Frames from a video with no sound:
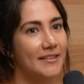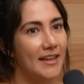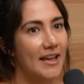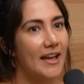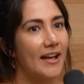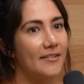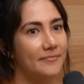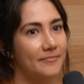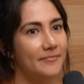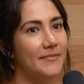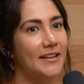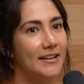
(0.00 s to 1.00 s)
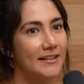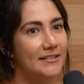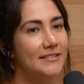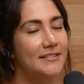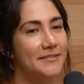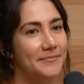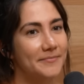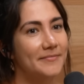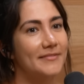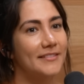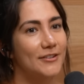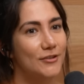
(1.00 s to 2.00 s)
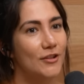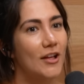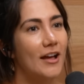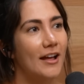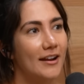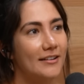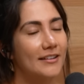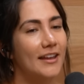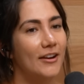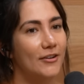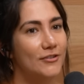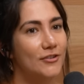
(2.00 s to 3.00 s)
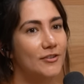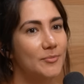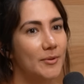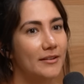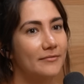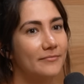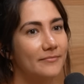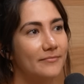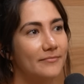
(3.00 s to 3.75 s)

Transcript: Yeah, it is. There's a lot of characters, but